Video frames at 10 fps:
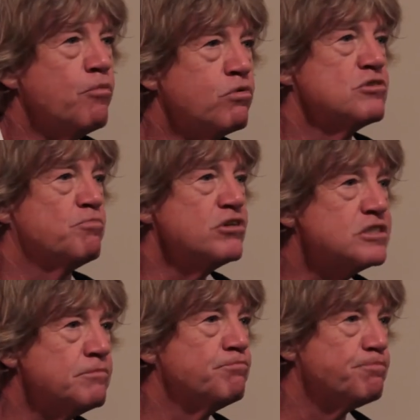was a
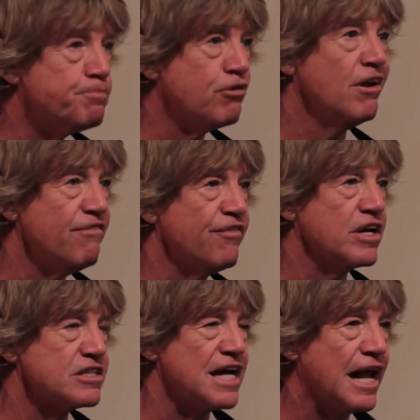pretty
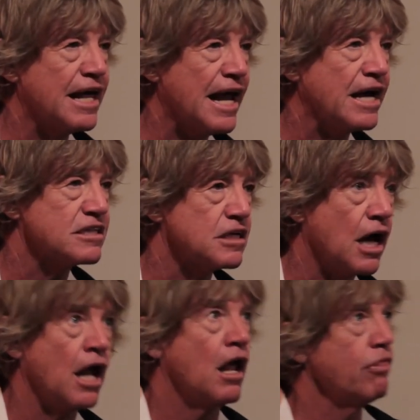prolific Italian actor,
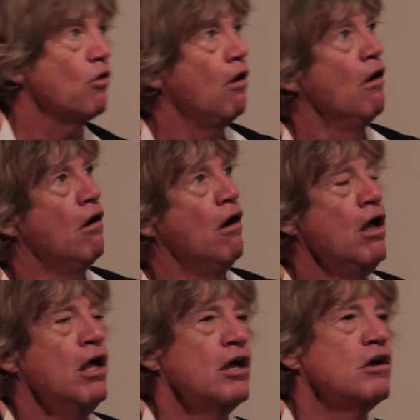and I thought,
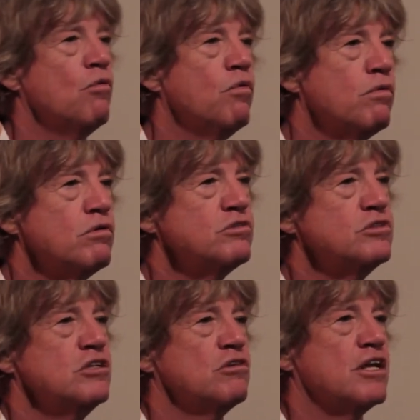what was
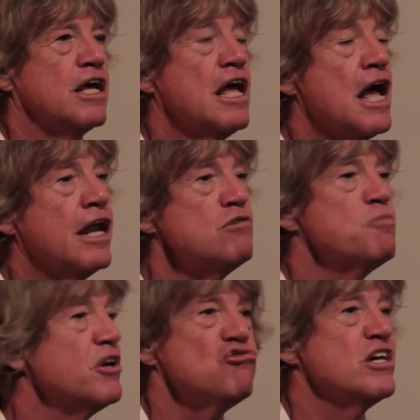he doing here? And he was
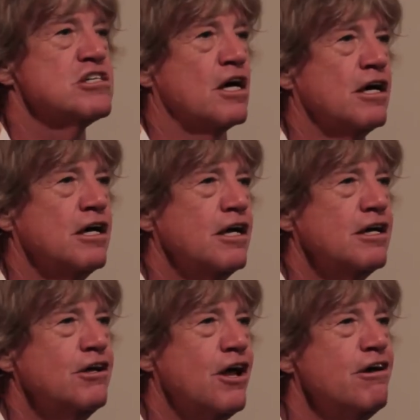my dresser.
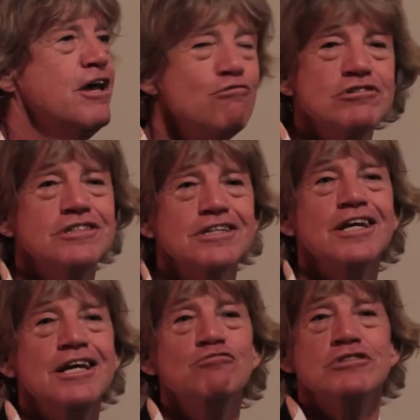You know, he was
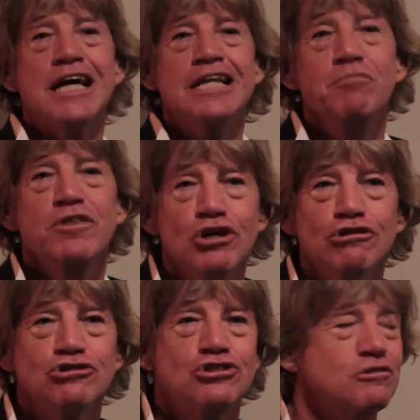handing me the
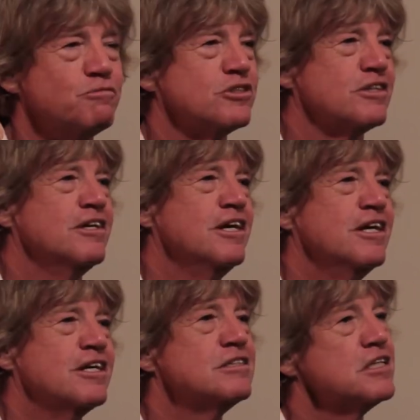costumes and
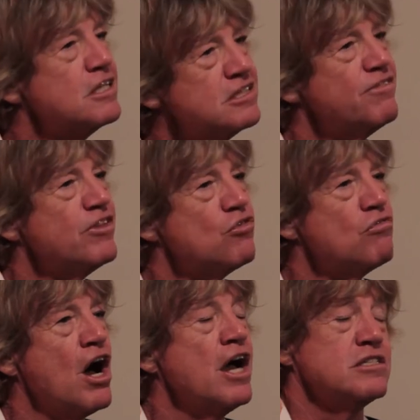saying, is everything all
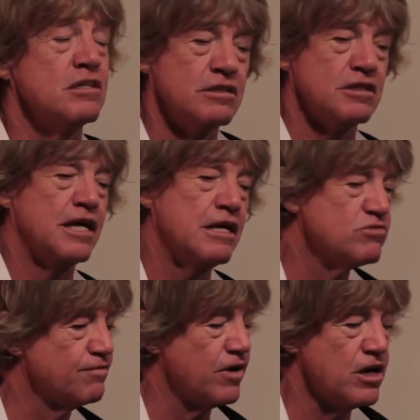right? And he
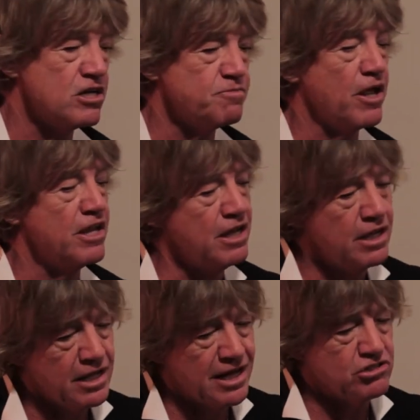was a very nice man.
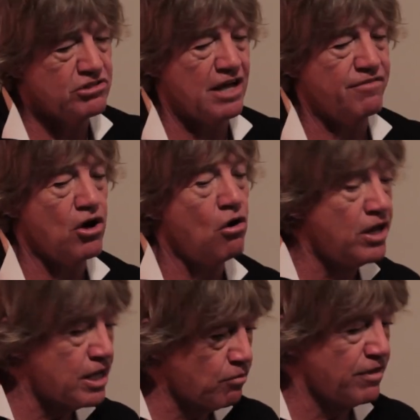Ninetto
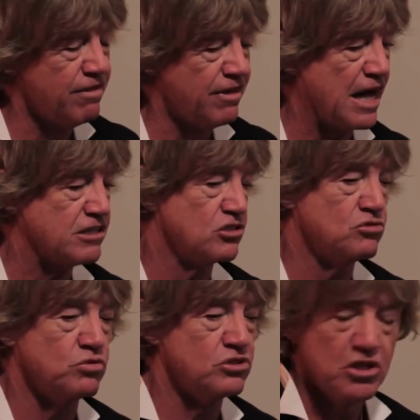Davioli, and one of the
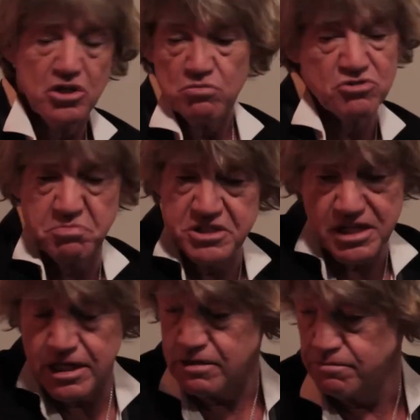actors was
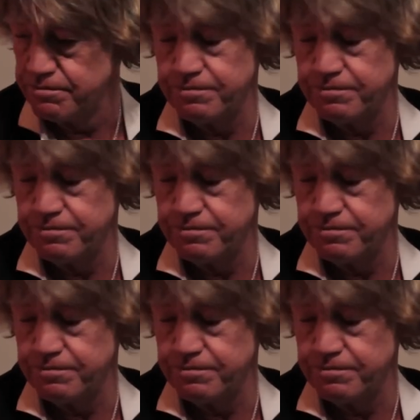busily